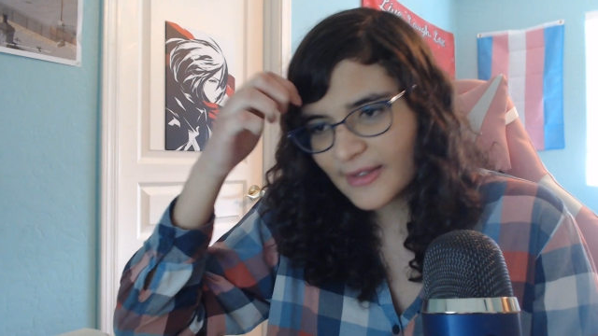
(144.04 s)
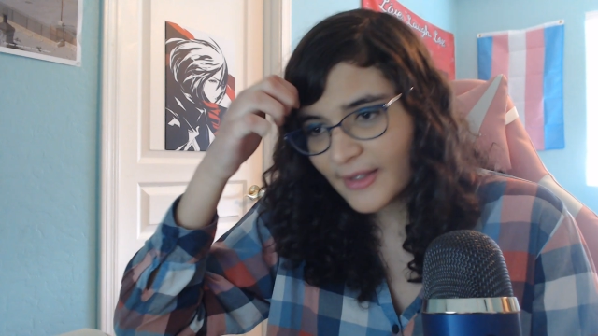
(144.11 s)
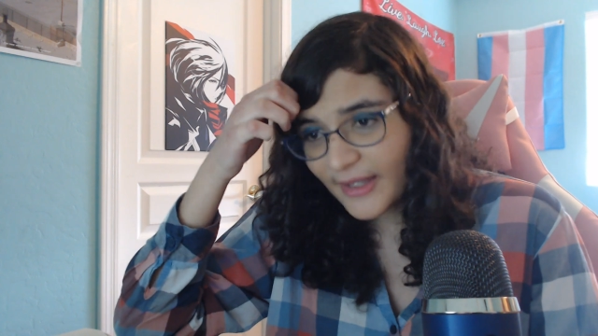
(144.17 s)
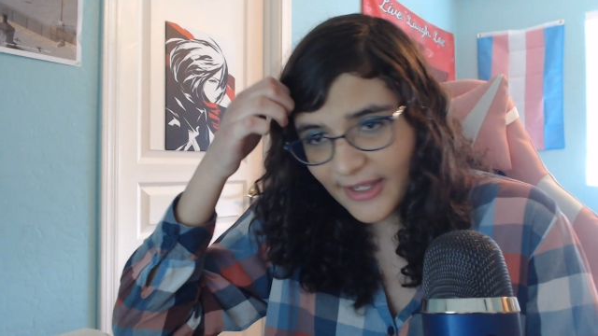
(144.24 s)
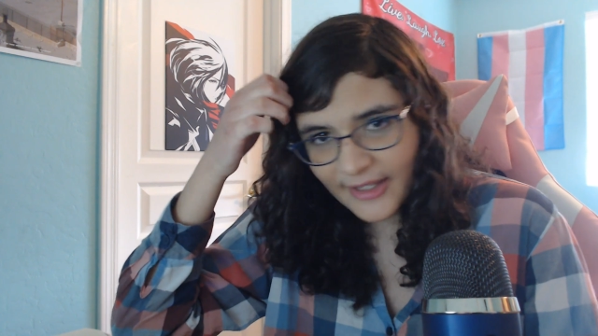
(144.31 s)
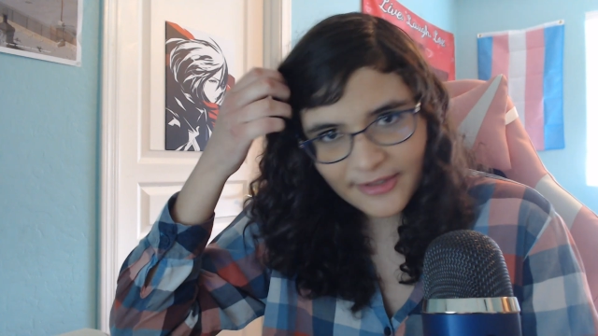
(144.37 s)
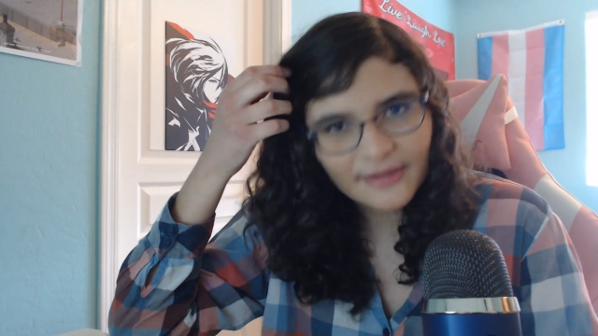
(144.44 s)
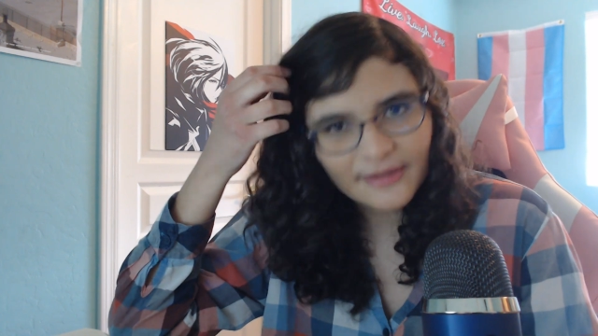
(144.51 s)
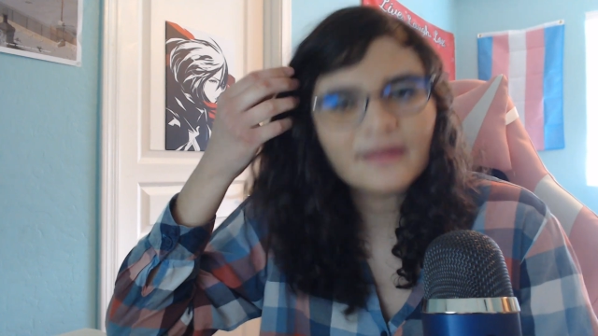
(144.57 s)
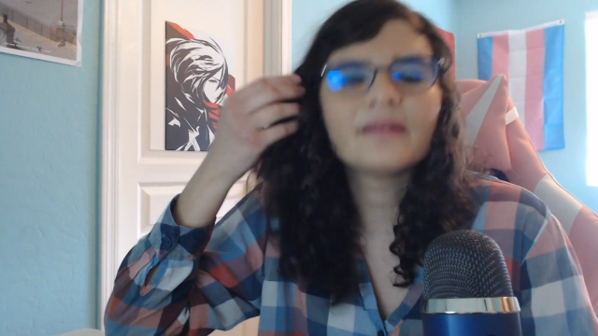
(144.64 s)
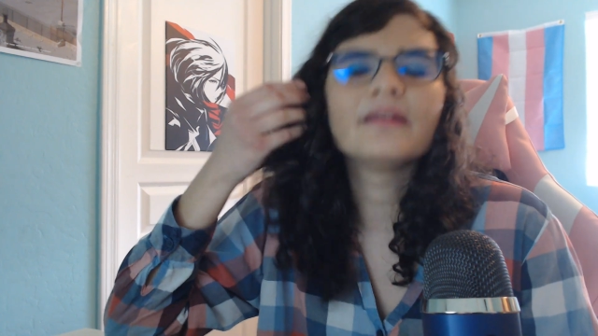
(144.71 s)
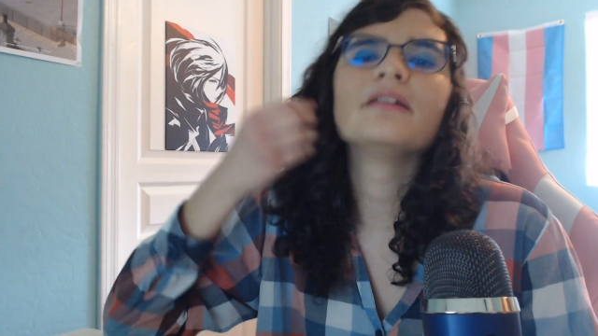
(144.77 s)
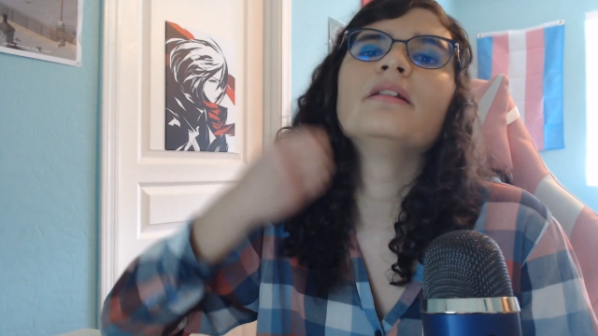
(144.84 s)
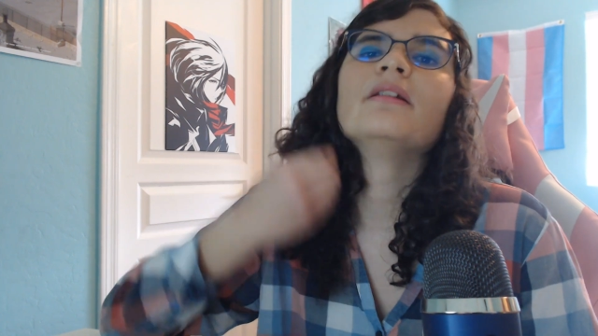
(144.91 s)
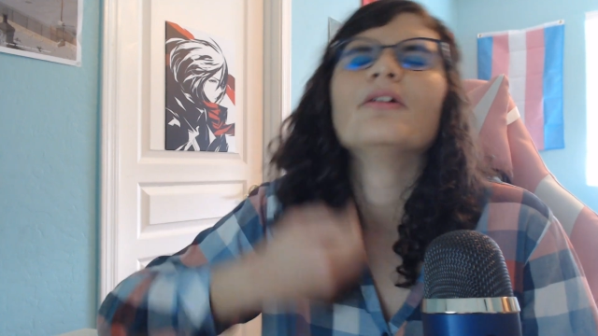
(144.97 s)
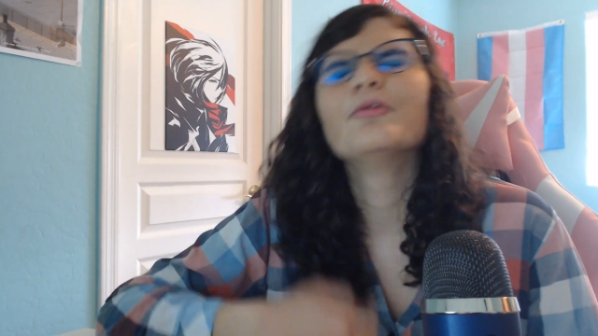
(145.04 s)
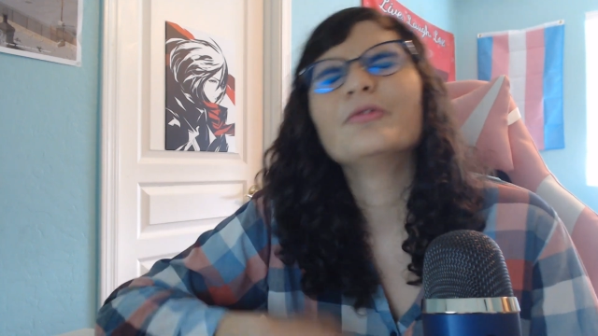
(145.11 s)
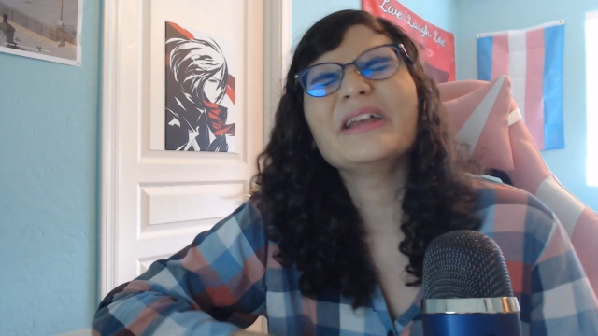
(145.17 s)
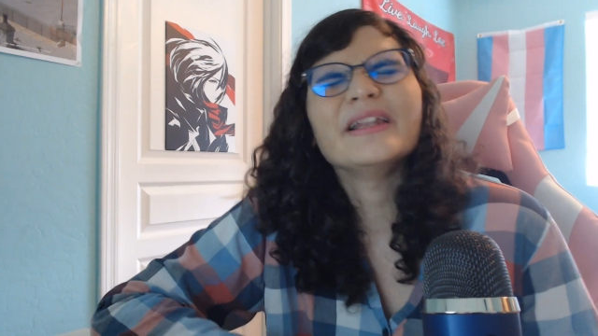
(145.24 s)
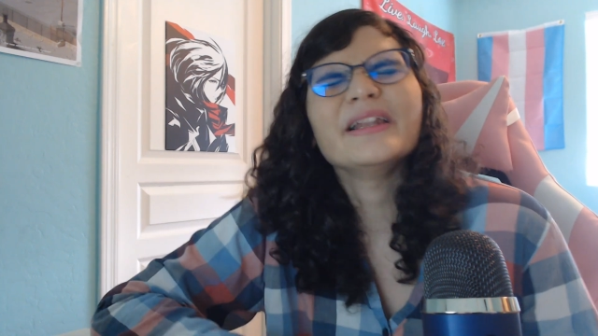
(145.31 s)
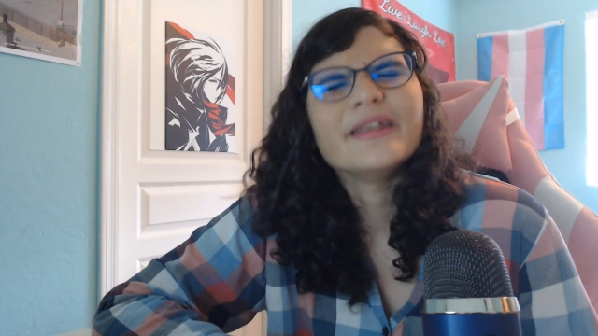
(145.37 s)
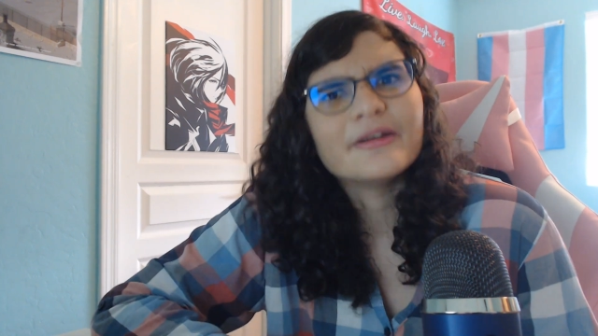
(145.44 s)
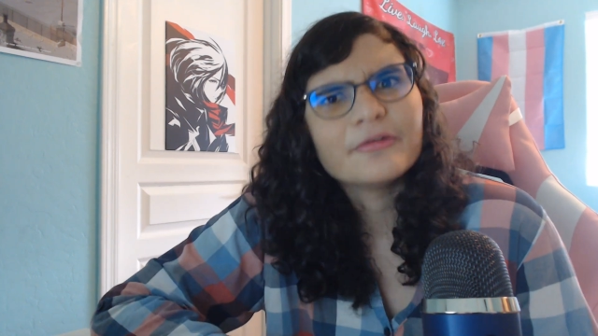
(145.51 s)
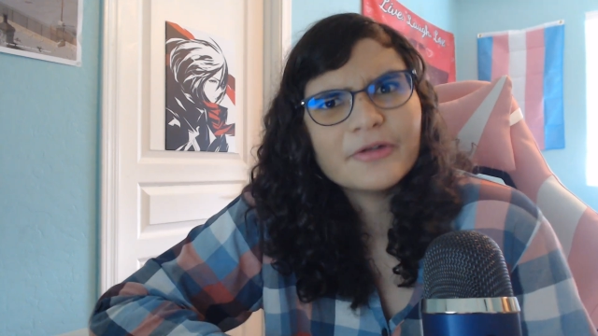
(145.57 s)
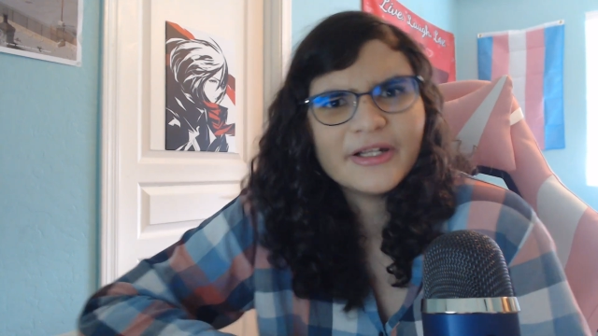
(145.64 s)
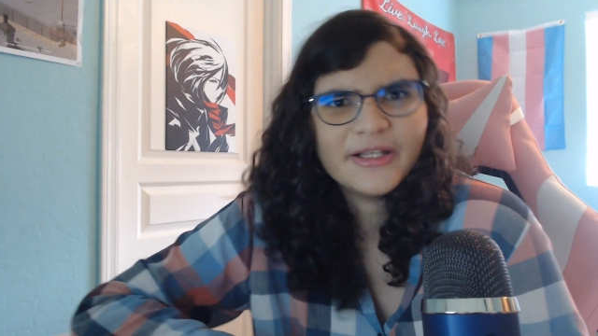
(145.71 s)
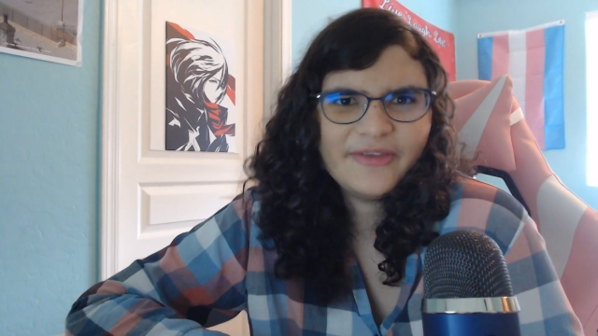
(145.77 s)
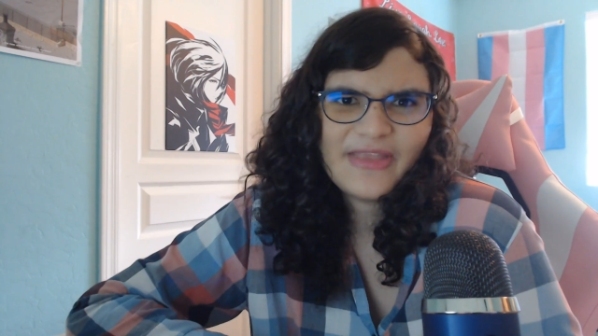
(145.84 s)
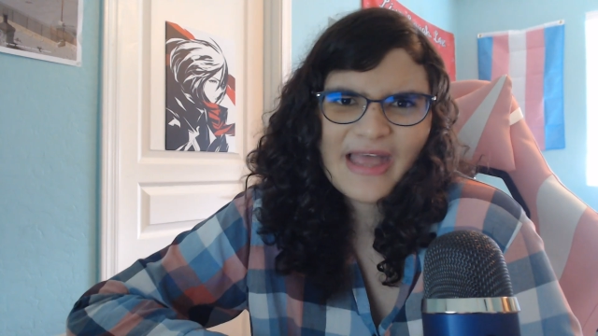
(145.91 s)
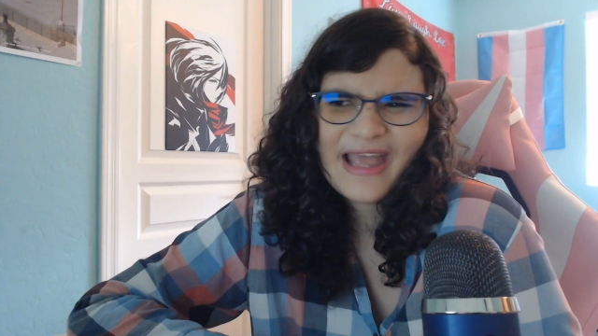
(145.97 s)
And really,
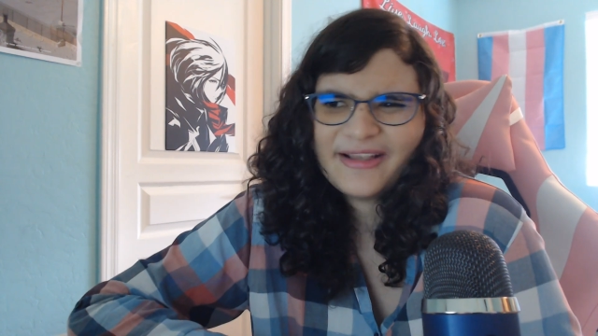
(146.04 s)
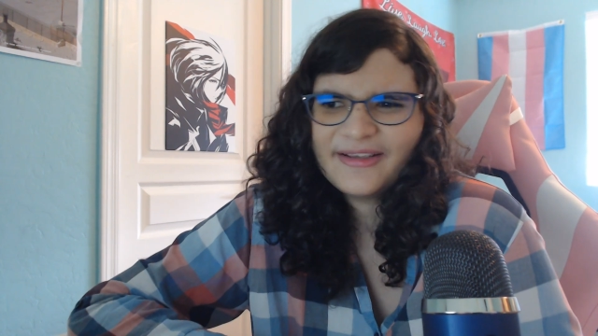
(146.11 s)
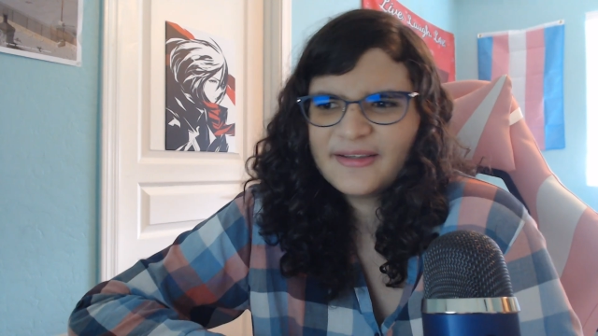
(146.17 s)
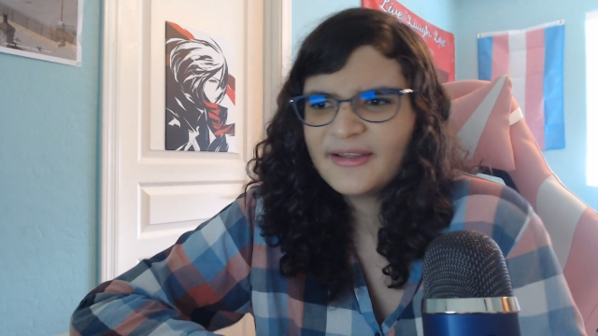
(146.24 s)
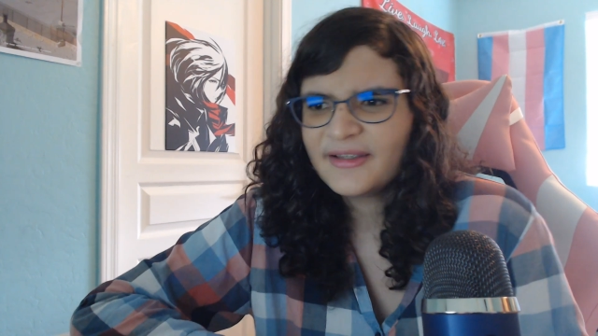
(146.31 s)
that